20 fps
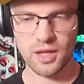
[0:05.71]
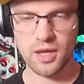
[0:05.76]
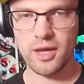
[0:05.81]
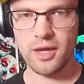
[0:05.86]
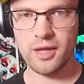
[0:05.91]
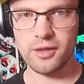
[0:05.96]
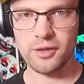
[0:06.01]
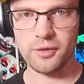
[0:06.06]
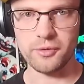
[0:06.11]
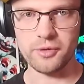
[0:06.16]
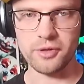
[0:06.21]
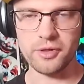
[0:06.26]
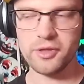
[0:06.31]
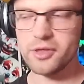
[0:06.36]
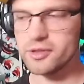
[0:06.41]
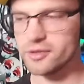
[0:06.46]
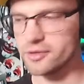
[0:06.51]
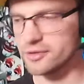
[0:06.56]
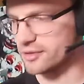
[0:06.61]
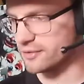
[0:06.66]
Hello,
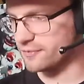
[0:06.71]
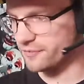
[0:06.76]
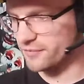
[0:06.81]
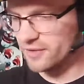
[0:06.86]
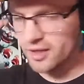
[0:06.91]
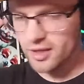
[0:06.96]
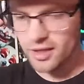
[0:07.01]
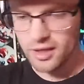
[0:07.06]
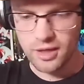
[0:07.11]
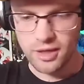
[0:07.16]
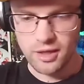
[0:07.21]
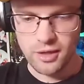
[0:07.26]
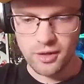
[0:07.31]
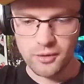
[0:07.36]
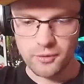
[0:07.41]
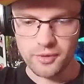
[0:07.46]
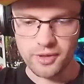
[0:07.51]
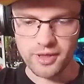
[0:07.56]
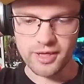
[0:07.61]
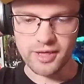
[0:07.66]
nerds.
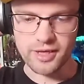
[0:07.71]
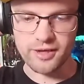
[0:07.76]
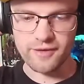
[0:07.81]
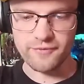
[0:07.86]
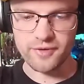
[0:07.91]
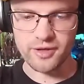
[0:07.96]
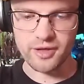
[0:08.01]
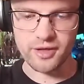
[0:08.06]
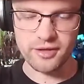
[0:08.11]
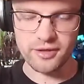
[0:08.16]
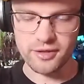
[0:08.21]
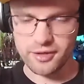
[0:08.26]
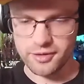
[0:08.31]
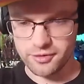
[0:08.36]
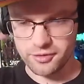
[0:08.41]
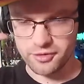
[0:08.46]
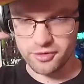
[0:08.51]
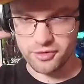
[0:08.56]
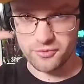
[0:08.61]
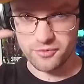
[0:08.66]
We have
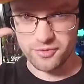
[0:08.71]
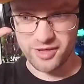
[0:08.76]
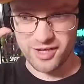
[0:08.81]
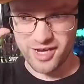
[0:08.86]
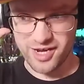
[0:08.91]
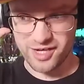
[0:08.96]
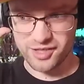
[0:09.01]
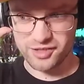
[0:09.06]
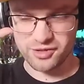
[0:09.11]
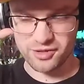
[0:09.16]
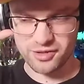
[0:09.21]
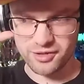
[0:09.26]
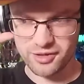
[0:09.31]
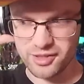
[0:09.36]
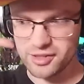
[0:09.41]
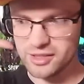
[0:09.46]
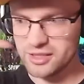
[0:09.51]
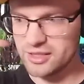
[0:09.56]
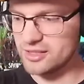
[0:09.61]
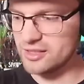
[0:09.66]
another reaction.
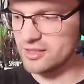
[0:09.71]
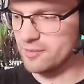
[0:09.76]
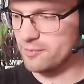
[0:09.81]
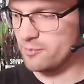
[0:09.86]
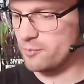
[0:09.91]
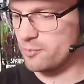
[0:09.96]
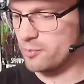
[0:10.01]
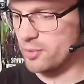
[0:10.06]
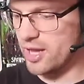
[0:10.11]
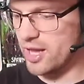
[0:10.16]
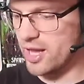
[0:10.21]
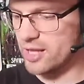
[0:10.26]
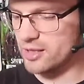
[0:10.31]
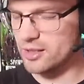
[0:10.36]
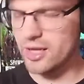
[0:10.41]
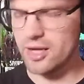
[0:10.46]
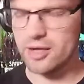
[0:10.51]
This is a band.